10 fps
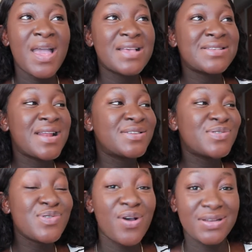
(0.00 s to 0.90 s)
is that it's
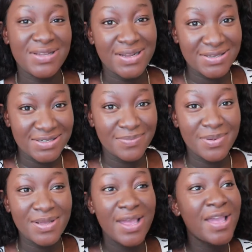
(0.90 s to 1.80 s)
not that deep.
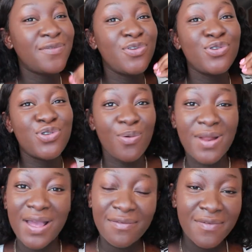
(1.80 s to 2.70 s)
If you
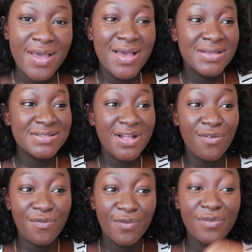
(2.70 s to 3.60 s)
don't have
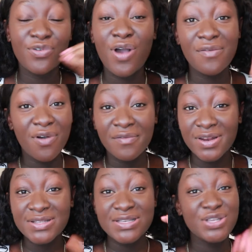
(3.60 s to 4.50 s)

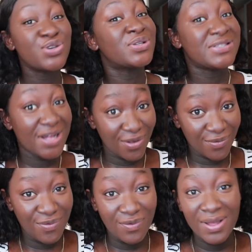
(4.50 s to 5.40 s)
confidence in
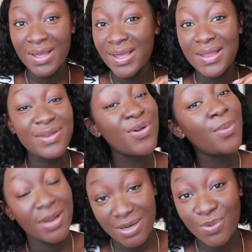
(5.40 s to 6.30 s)
yourself,
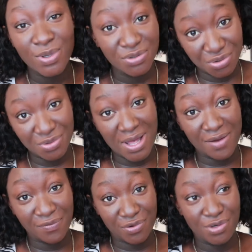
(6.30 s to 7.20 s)
nobody will do
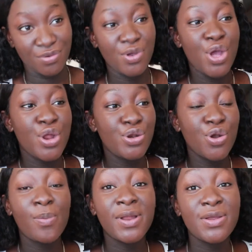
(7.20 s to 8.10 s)
that for you.
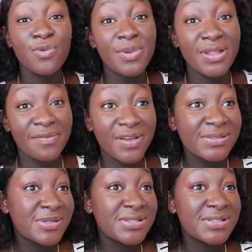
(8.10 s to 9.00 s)
Nobody will be the
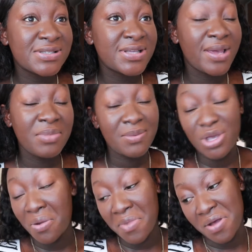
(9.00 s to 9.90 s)
first person to say, maybe
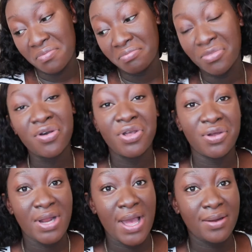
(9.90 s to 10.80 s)
your mom or
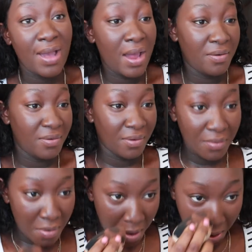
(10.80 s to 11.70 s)
your dad, I don't know.